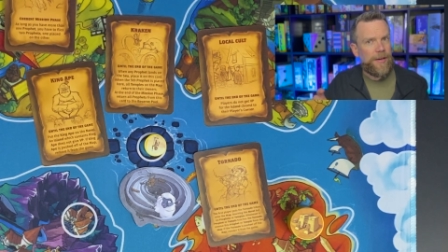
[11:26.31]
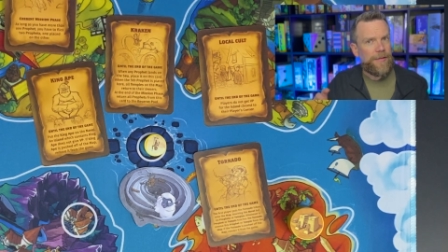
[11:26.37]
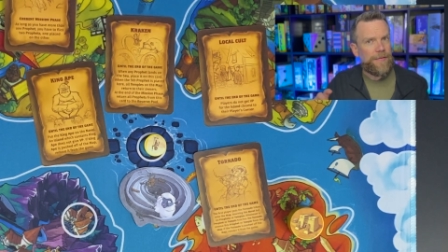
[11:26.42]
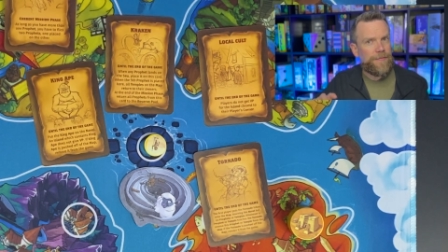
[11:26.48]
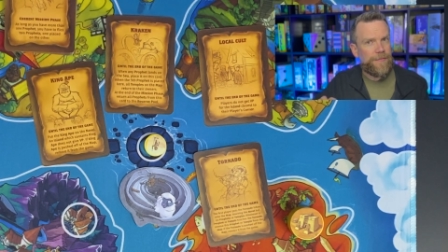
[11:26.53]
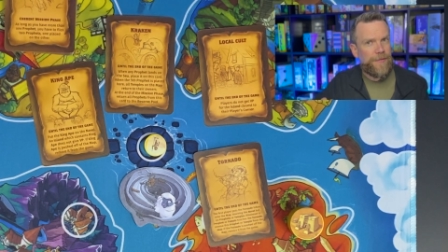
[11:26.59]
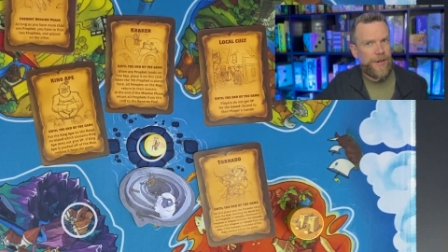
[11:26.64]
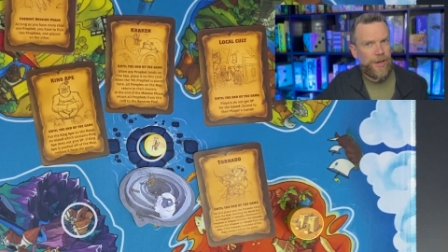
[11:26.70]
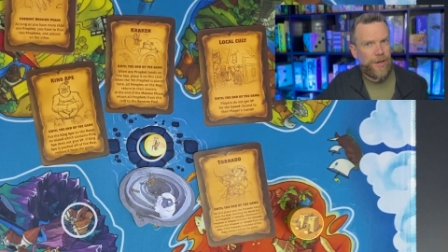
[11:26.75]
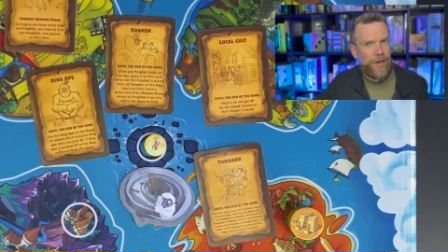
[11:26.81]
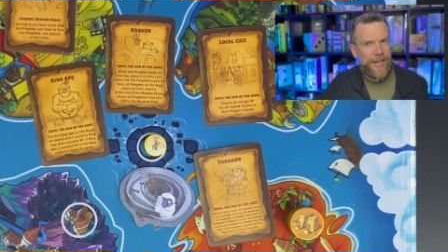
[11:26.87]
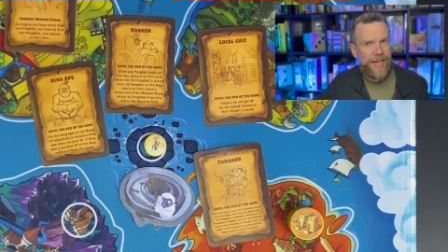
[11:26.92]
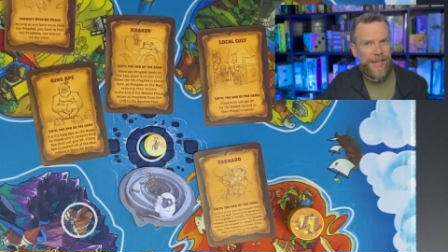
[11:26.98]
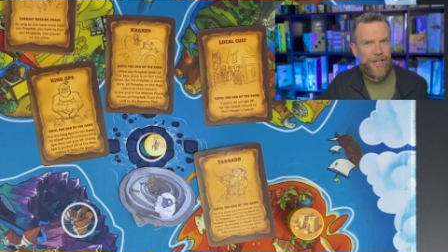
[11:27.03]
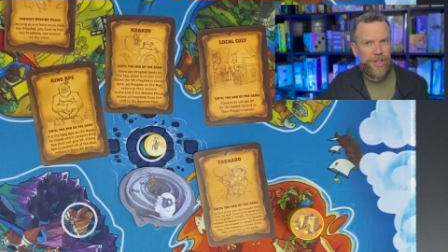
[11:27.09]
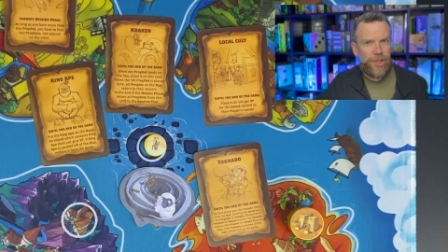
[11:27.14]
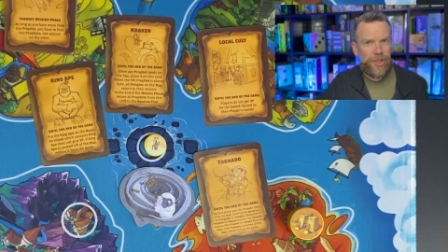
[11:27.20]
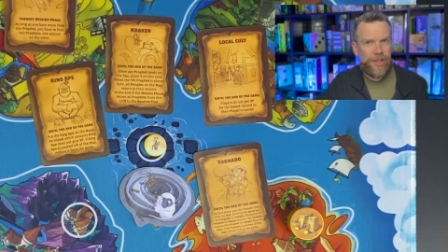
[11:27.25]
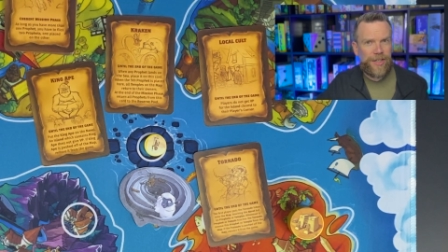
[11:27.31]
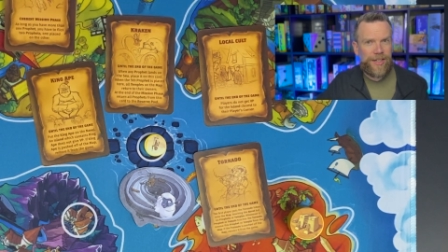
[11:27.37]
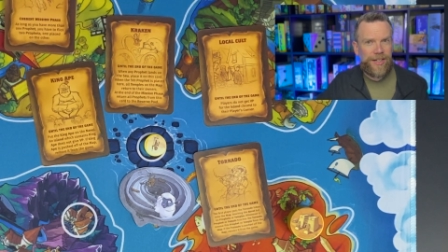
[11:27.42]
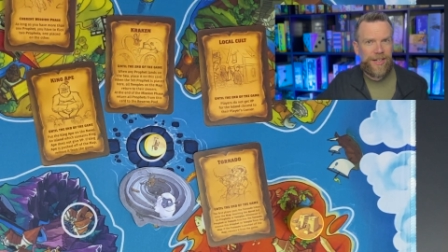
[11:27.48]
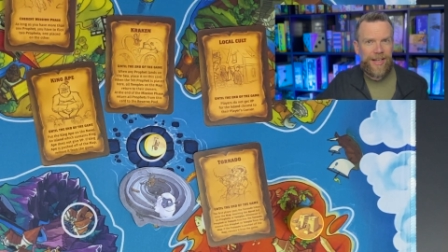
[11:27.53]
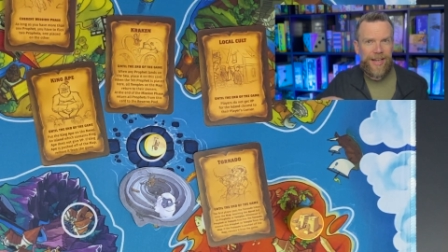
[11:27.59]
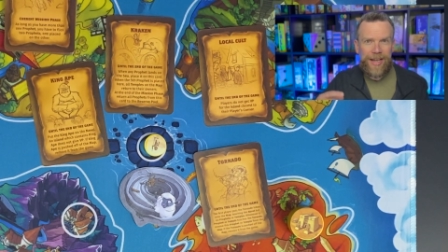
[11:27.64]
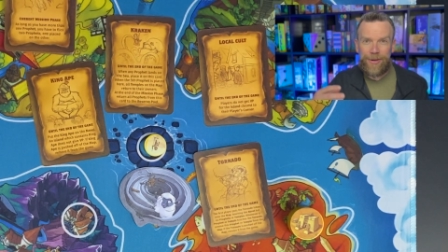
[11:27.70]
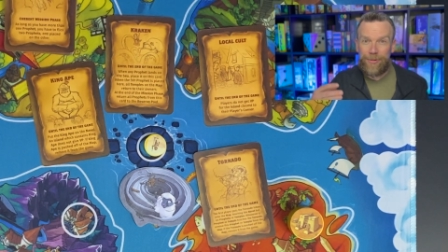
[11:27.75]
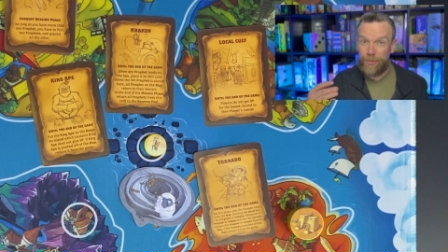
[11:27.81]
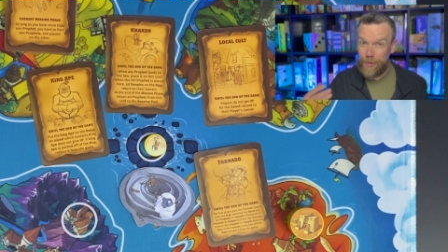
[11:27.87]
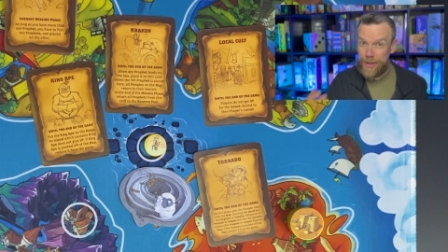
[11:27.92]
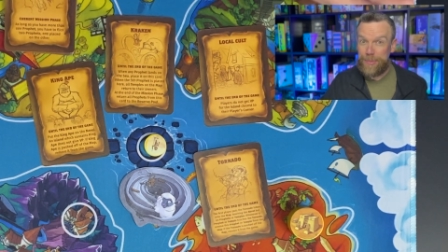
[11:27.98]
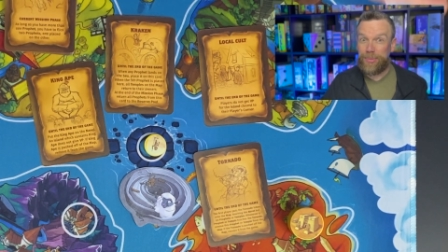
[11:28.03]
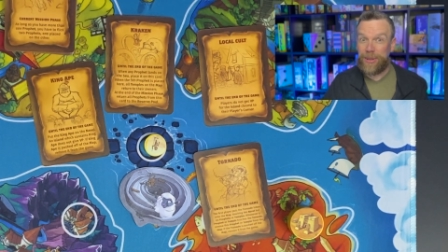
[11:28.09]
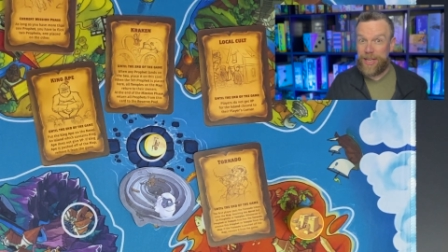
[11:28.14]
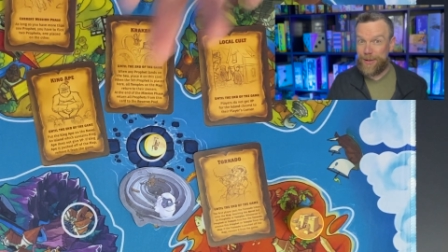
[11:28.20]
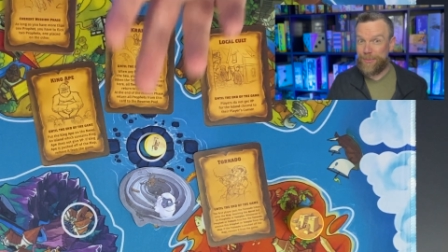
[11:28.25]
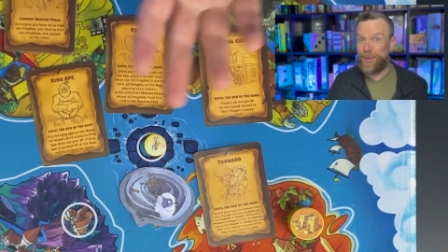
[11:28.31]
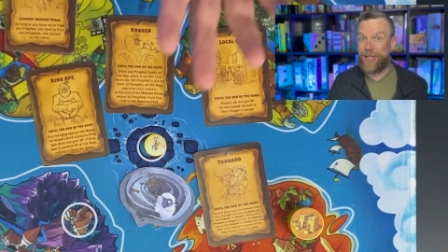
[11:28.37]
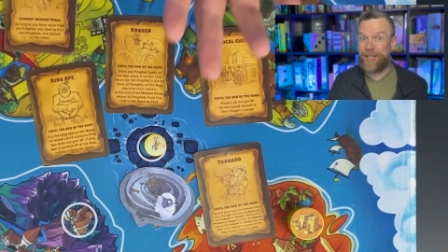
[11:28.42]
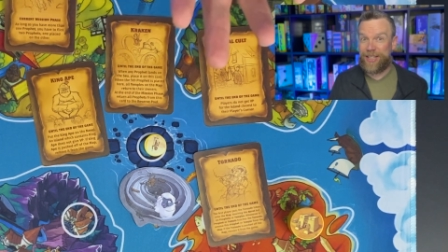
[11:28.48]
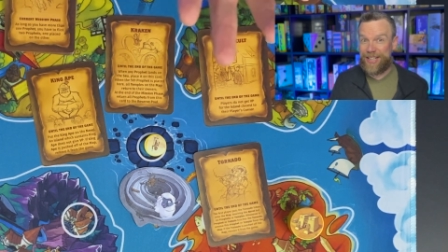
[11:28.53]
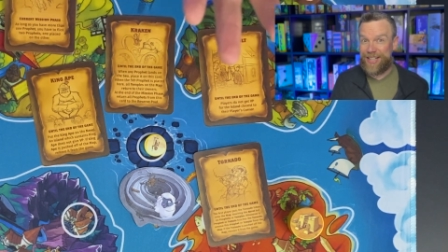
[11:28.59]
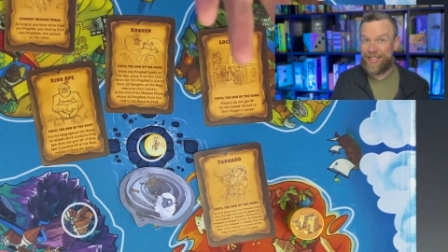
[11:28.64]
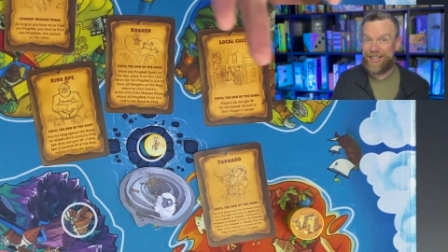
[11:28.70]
variation and replayability,